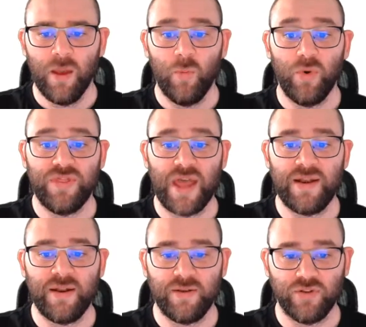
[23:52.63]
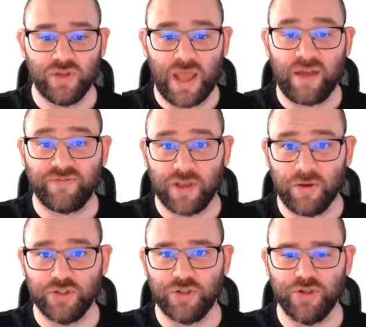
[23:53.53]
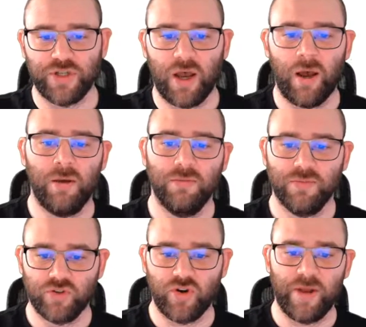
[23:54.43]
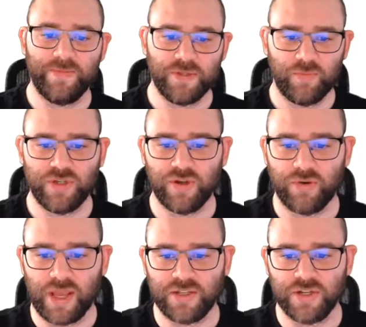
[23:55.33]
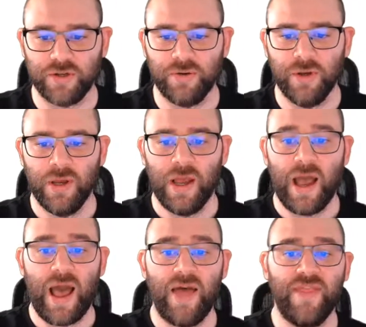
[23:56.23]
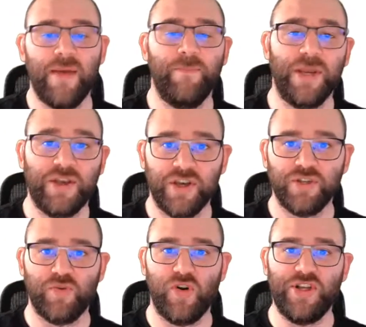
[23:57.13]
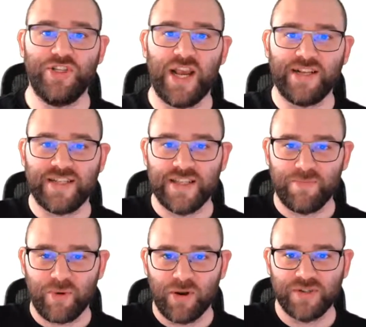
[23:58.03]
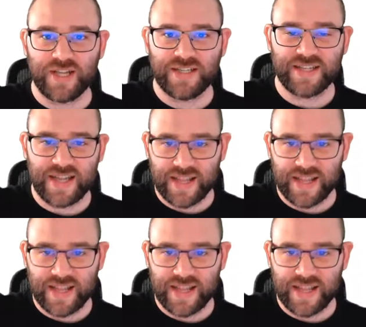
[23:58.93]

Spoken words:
We then have to go and choose our script, which I'll get to. And then because we're injecting the process